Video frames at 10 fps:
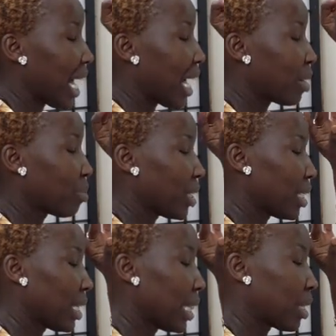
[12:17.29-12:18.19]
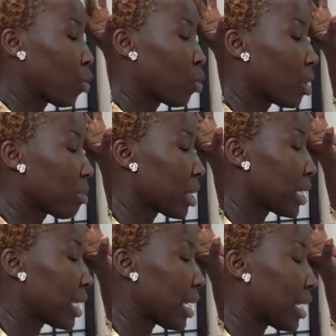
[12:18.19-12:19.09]
I mean, the
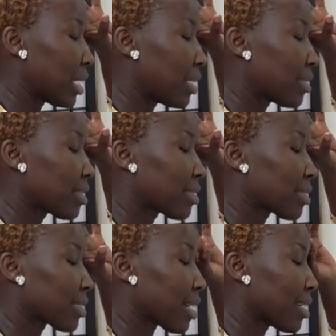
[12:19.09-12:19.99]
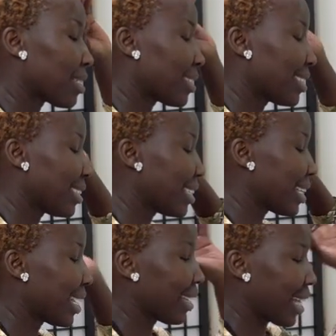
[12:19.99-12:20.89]
woman is
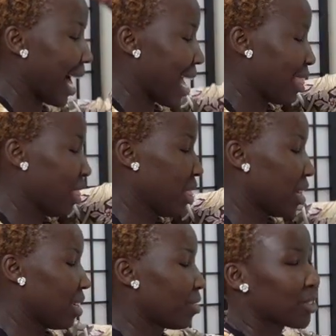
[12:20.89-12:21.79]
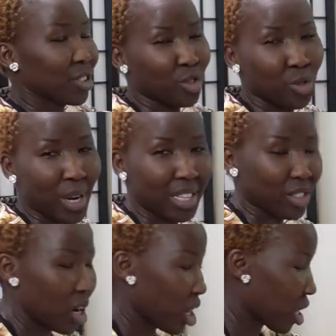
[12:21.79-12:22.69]
stunning. I love this
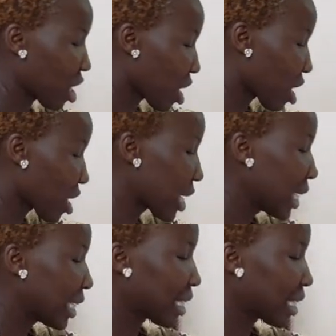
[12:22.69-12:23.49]
dress on her.